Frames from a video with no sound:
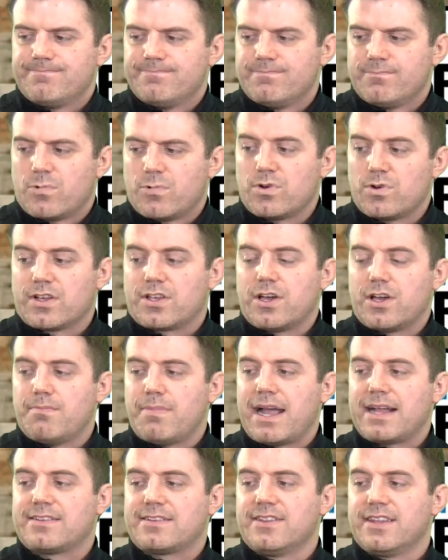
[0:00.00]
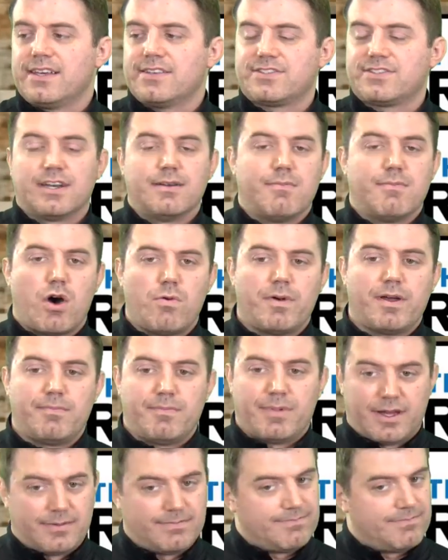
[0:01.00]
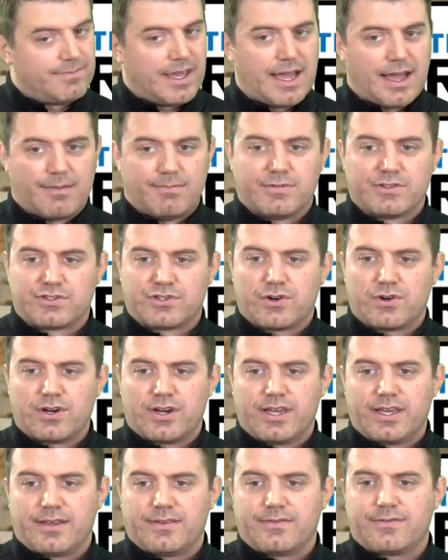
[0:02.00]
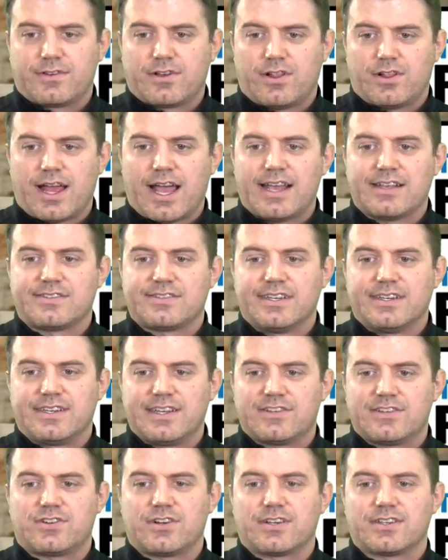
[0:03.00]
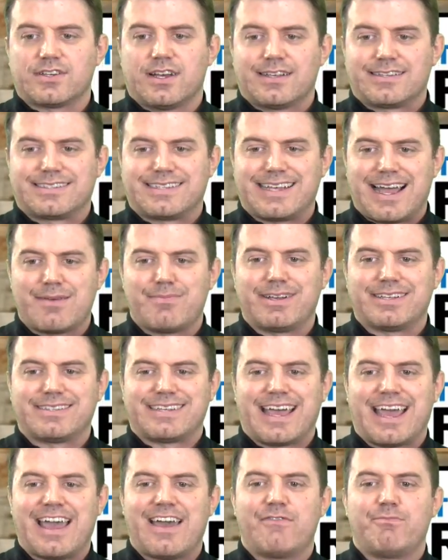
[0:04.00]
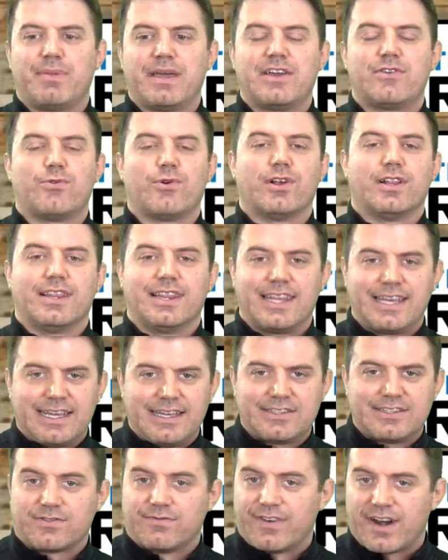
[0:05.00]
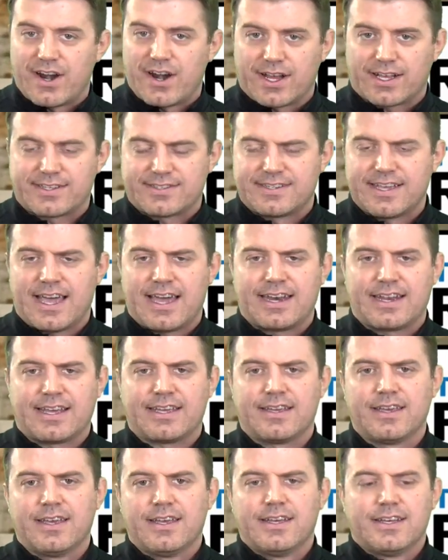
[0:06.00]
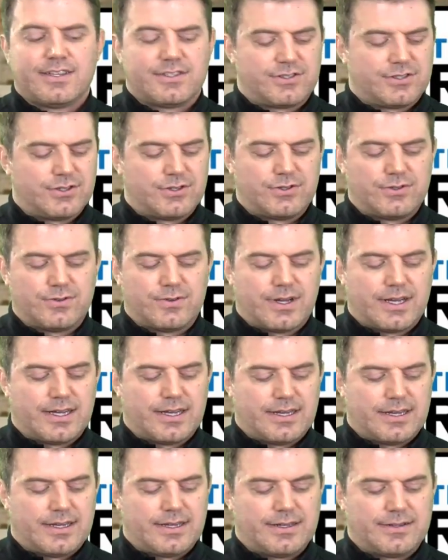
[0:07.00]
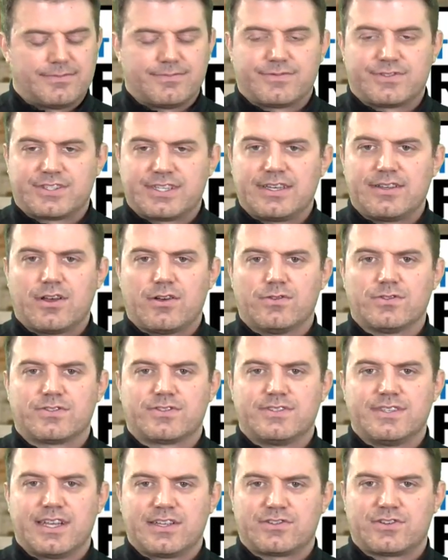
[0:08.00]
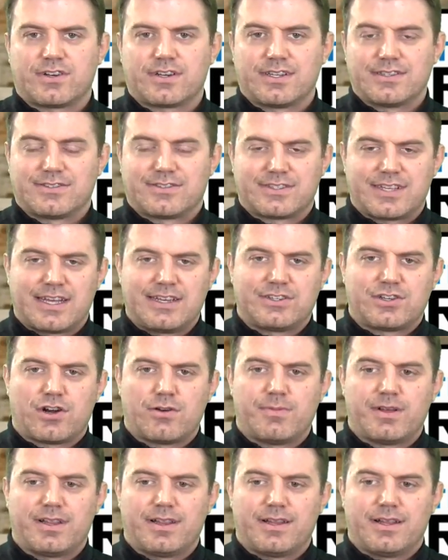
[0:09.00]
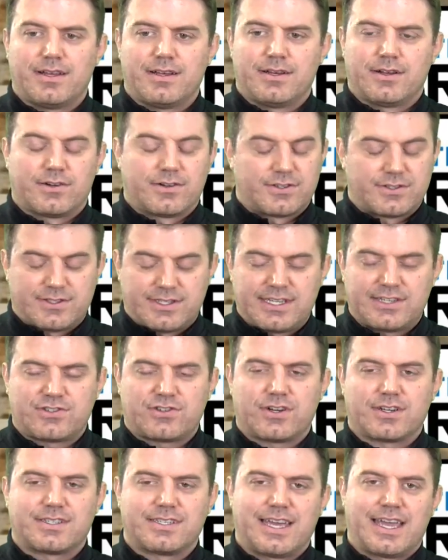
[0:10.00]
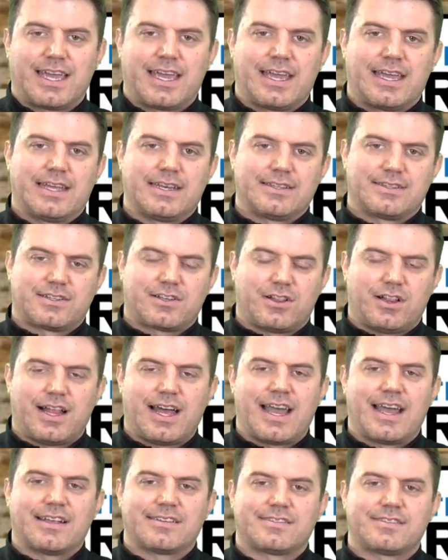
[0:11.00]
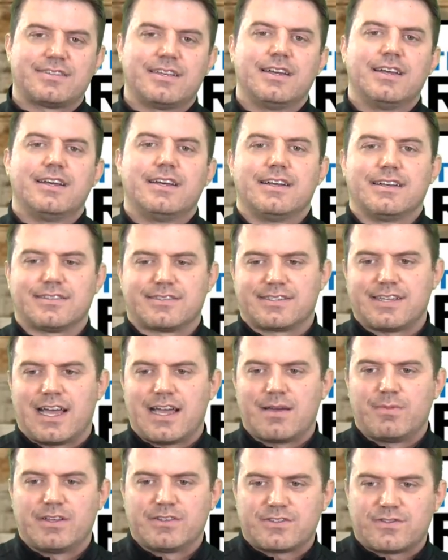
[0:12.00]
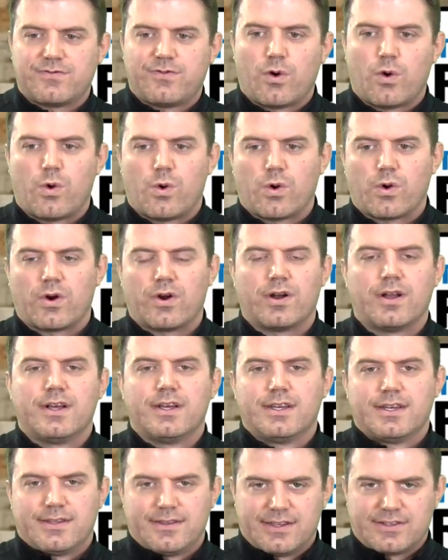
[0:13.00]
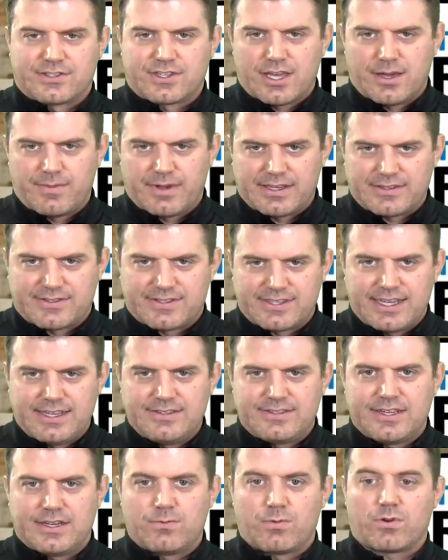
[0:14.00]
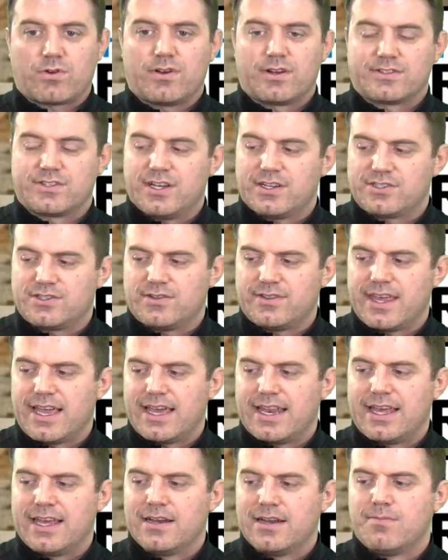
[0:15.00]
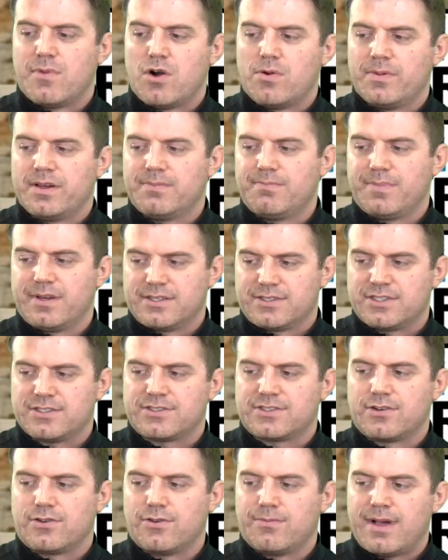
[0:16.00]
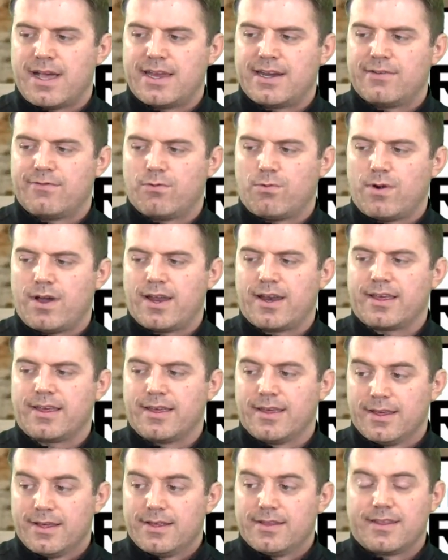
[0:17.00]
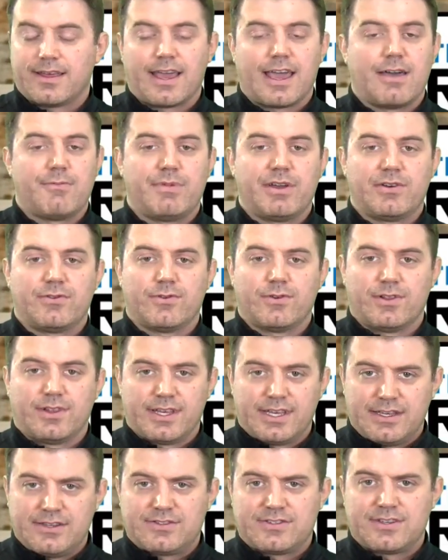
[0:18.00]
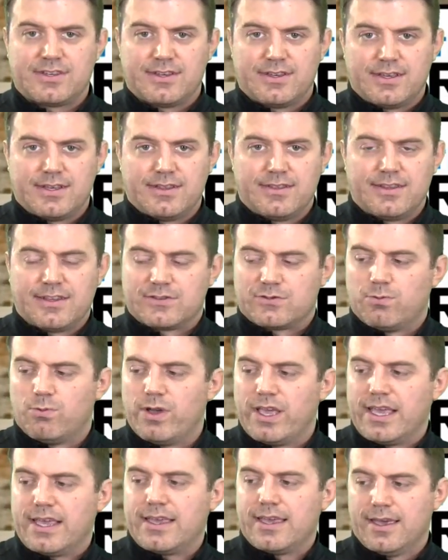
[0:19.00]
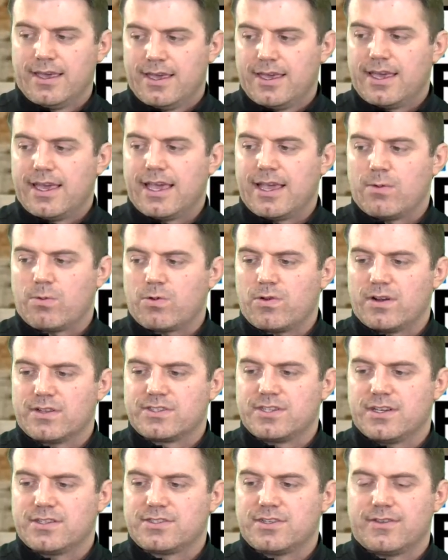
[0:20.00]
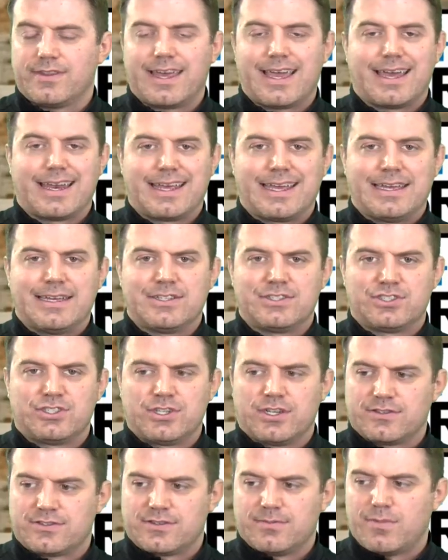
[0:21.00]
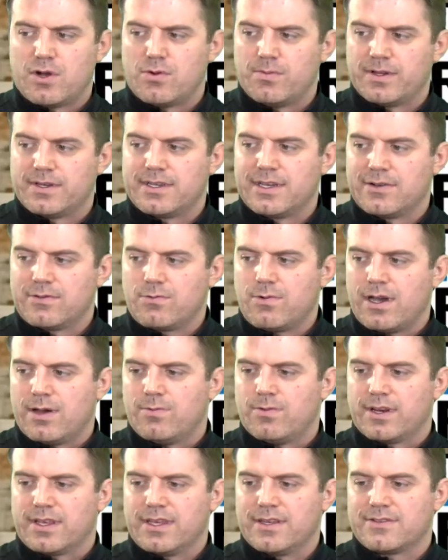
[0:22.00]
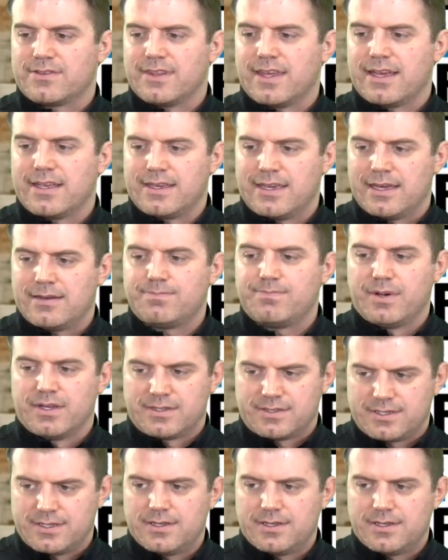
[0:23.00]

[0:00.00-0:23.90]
we're going to come back to this in a moment, but yeah, Missouri class and district assignments have been released. Very exciting to see those district and state tournament, or district and class assignments for this coming season. We're going to touch on that in a moment, but just to remind everybody, they have been released this week, and we're going to touch on that in just a moment. Didn't quite want to get to that yet, but